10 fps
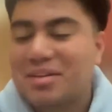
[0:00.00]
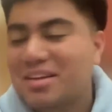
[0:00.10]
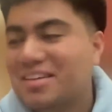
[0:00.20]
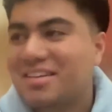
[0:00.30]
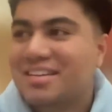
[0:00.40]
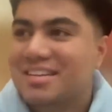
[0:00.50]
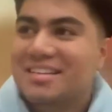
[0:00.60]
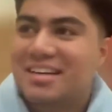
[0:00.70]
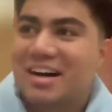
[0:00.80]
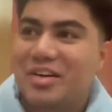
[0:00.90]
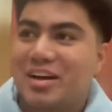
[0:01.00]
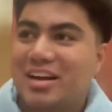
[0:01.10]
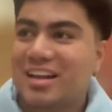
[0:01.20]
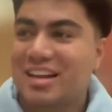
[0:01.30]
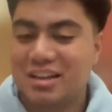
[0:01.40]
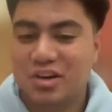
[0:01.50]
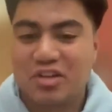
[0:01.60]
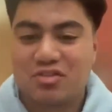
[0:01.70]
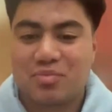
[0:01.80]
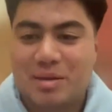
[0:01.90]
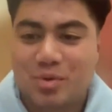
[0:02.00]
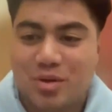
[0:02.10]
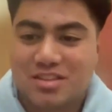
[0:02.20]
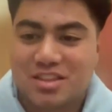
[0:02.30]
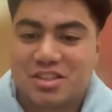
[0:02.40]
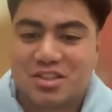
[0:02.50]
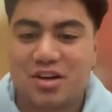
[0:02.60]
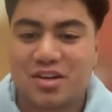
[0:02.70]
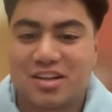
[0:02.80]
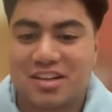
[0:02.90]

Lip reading: Like, I don't know, I like learning from people and just talking.